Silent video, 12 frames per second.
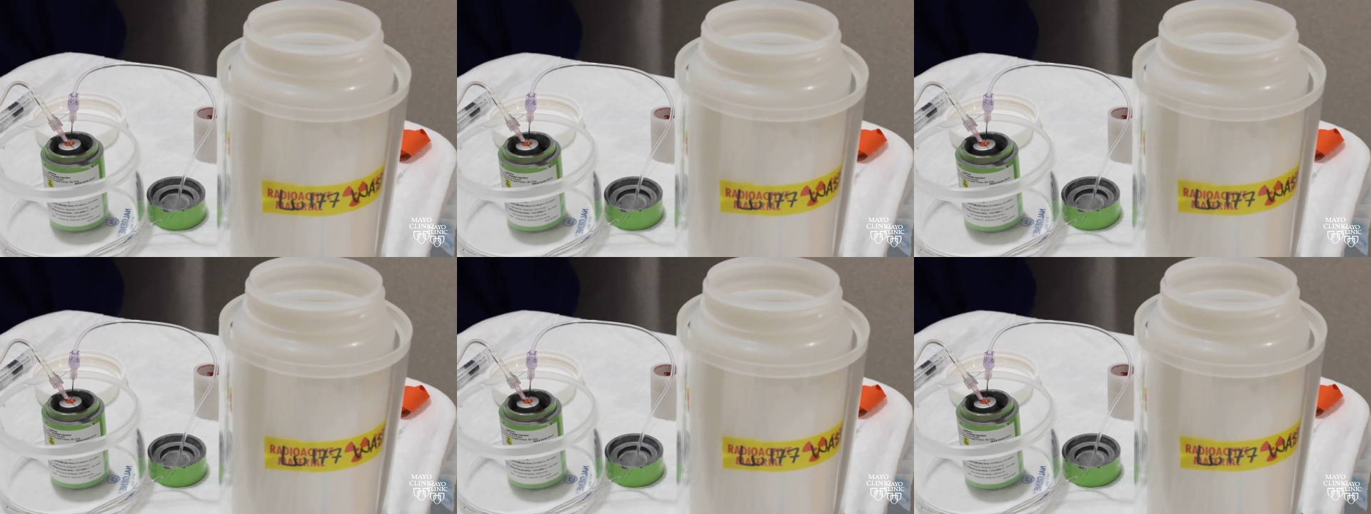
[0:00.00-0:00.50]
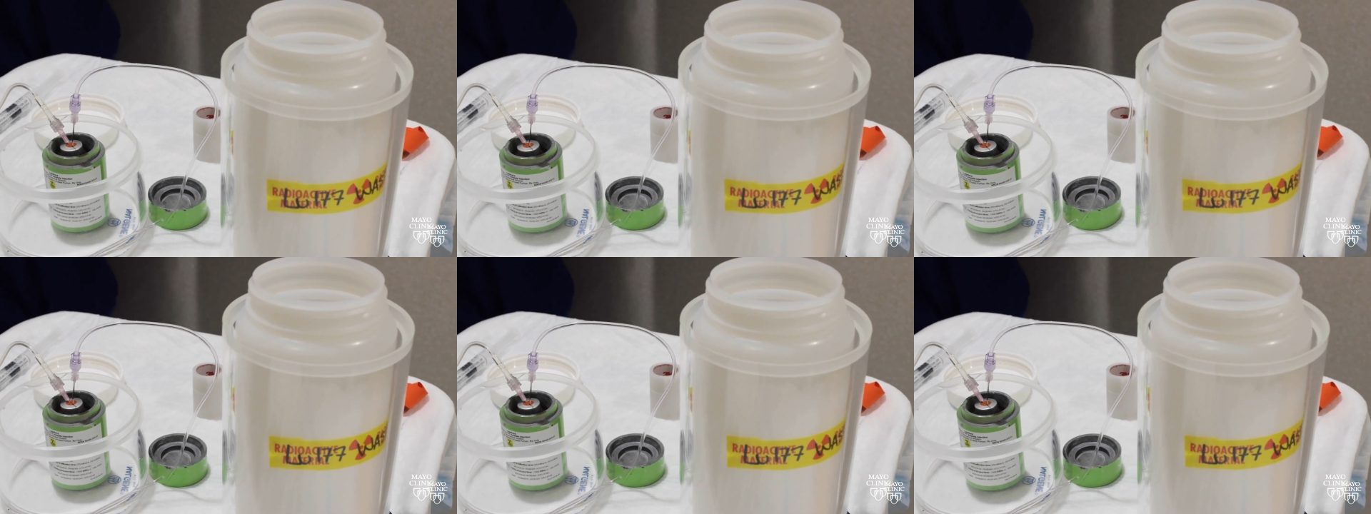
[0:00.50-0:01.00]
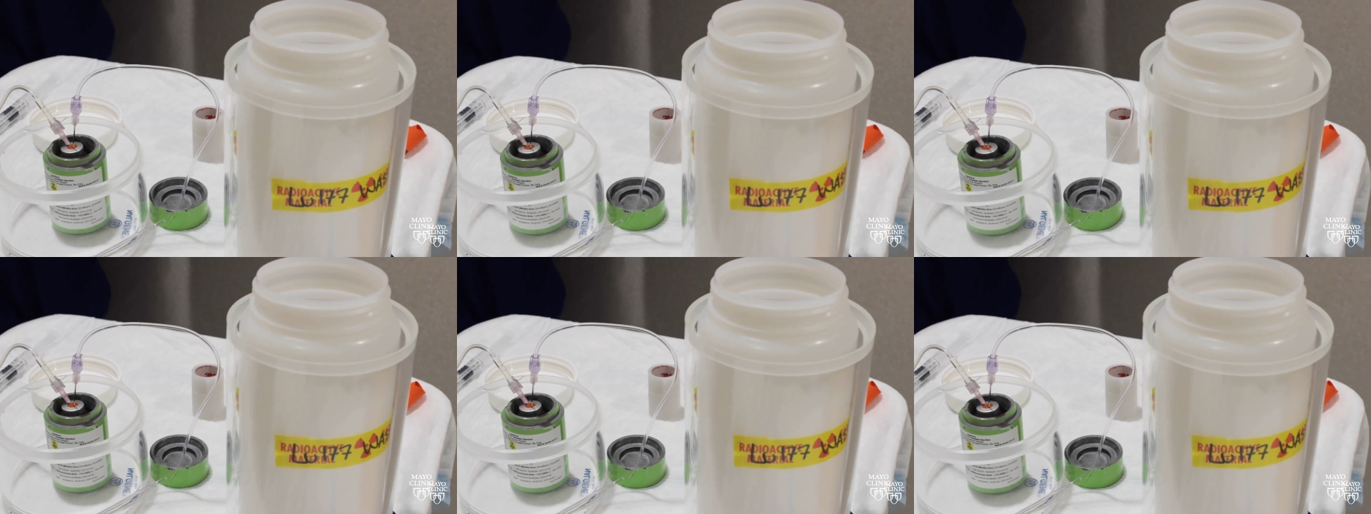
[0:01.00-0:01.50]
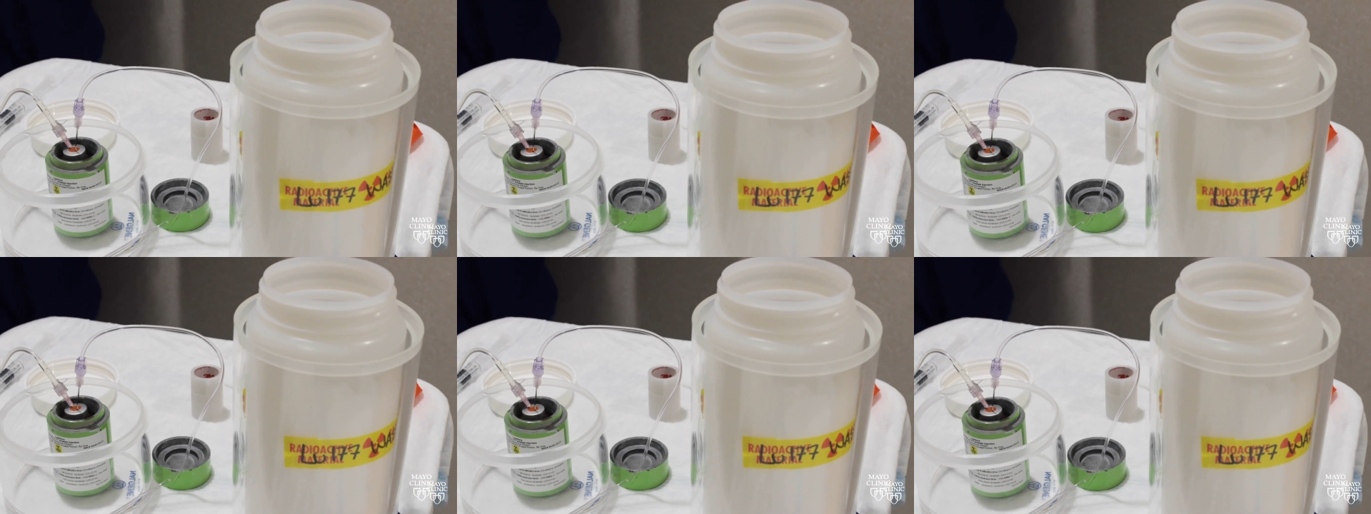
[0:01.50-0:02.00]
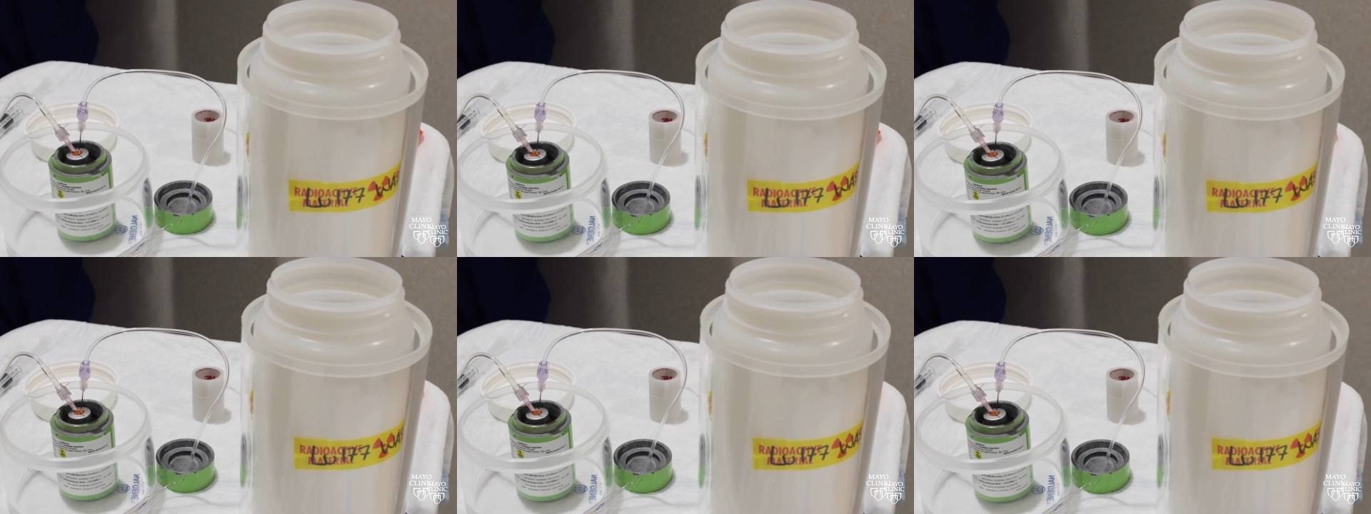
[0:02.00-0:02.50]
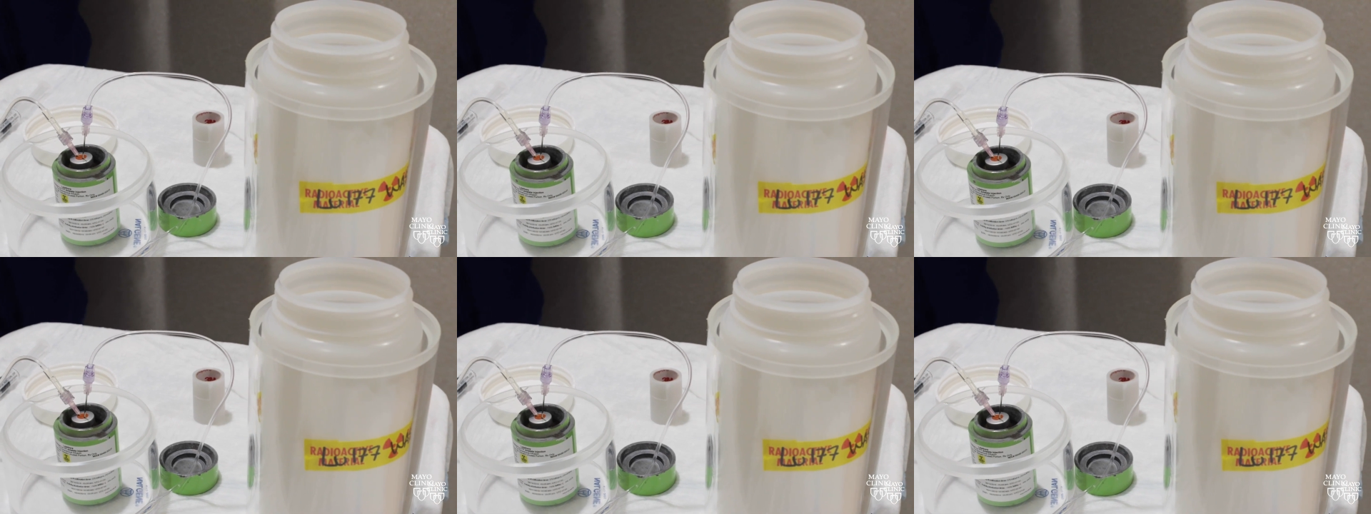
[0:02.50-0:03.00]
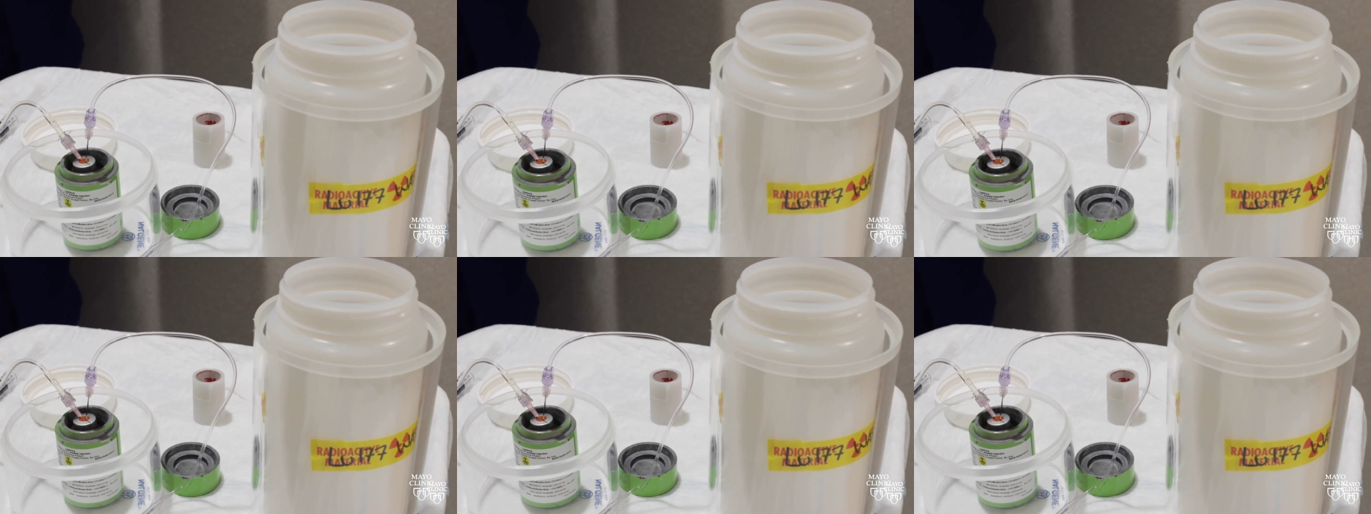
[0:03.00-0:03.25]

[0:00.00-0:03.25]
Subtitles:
Nobody's mouth can be seen.